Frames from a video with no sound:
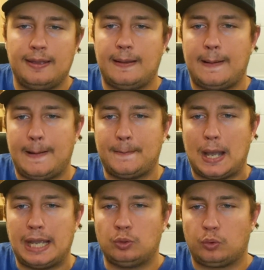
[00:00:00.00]

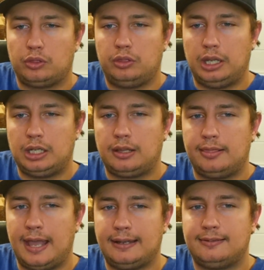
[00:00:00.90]
I don't think
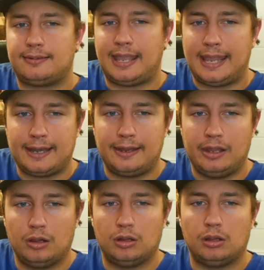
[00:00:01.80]
that
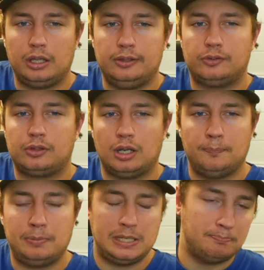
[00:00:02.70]
Tannehill is going to
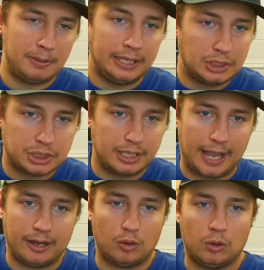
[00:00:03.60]
be benched
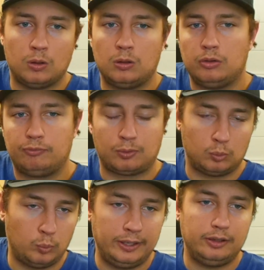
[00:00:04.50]
at all for
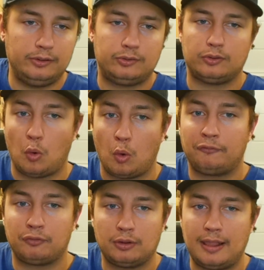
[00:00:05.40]
Willis or
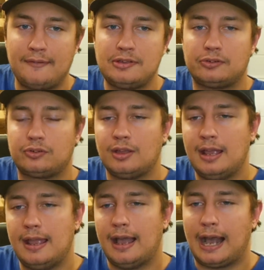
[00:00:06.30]
for Levis.
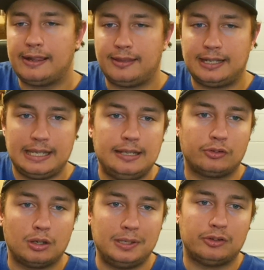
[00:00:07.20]
I think he's
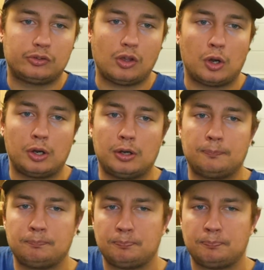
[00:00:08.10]
going to be the starter.